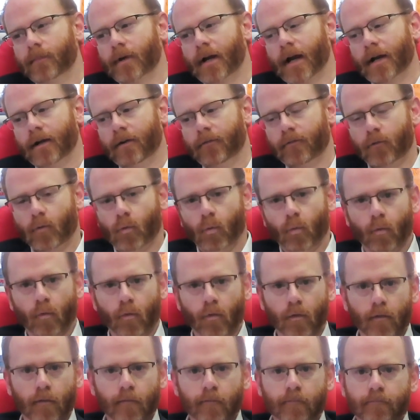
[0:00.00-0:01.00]
kind of
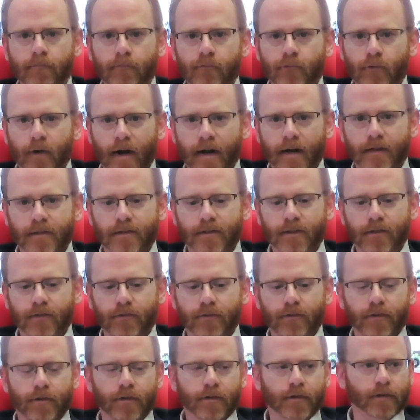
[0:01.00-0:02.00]
cool
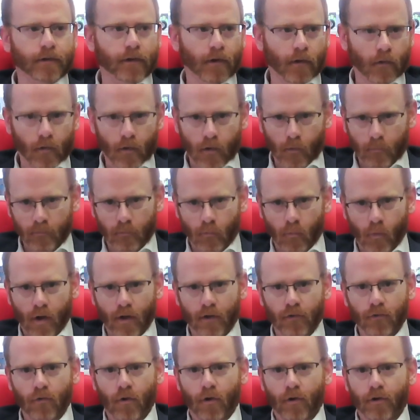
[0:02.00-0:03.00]
strategies to, help you
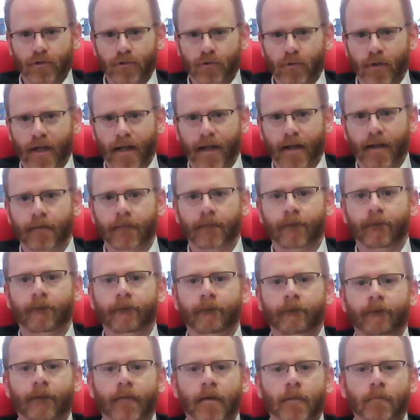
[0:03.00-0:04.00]
walk as long as you can.
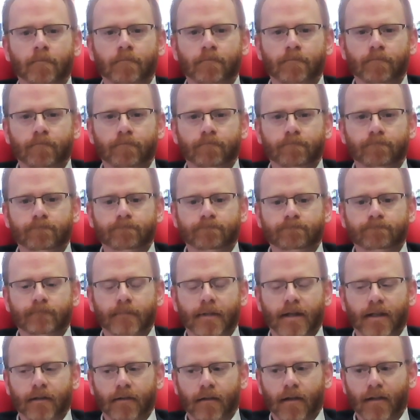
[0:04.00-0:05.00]

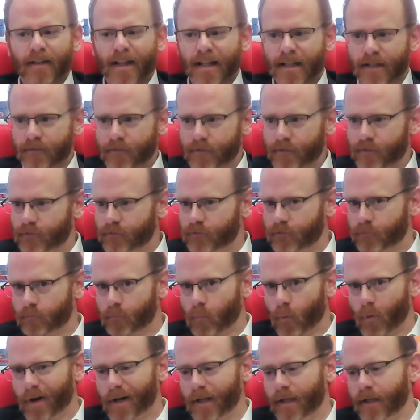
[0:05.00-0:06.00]
And a lot of it is
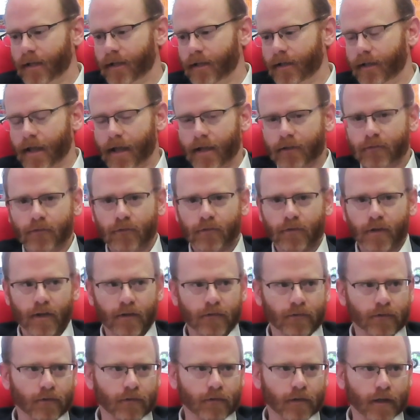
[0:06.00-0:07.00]
just boring
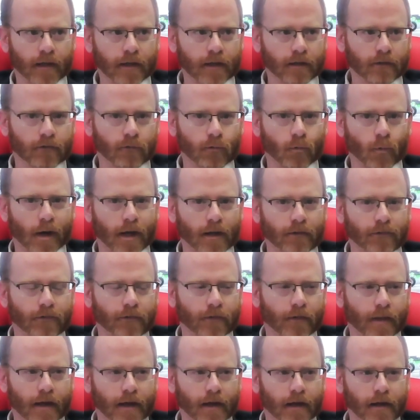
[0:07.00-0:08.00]
exercises like squats
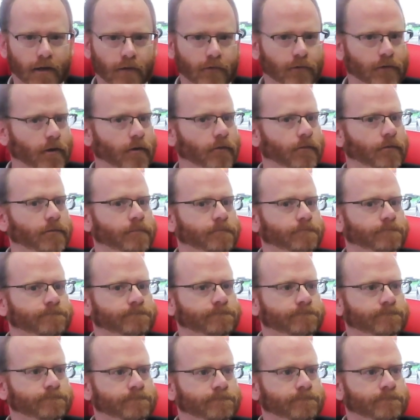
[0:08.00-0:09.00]
and that kind of stuff.
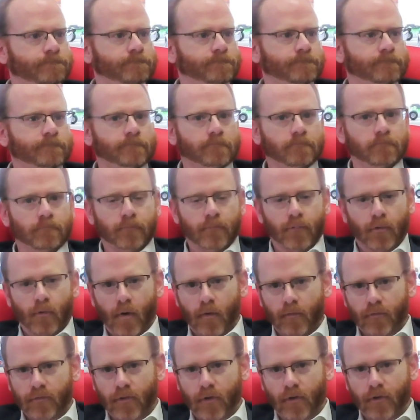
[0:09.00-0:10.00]

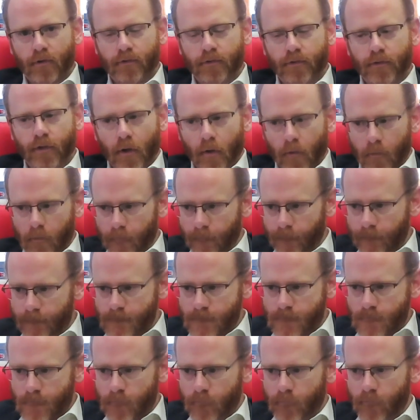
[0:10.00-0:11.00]
So I started,
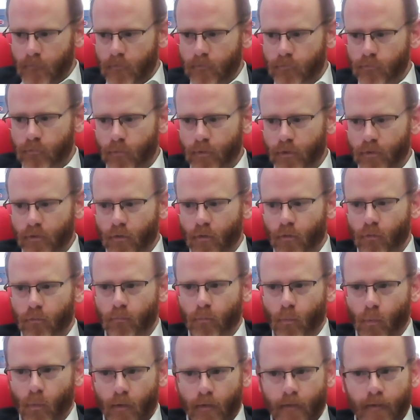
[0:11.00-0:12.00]
doing those
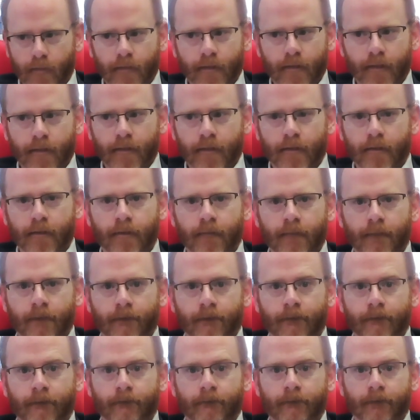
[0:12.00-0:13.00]
more
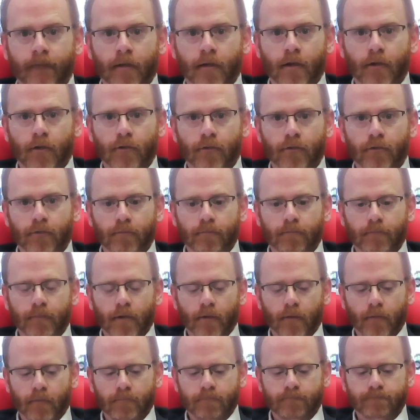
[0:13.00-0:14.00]
because,
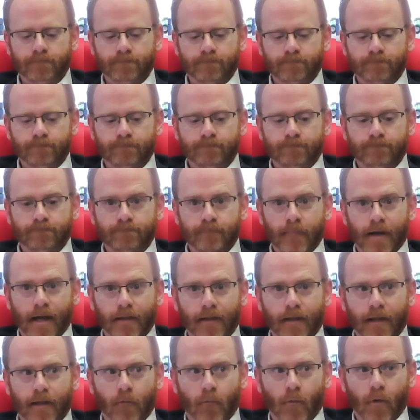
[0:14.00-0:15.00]

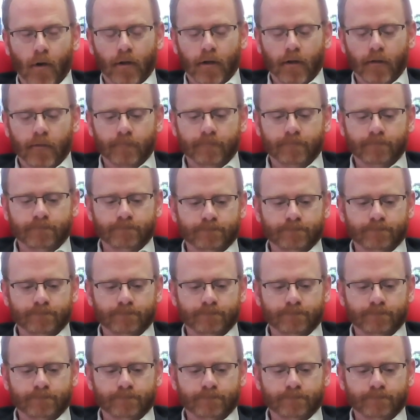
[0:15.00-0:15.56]
I like walking.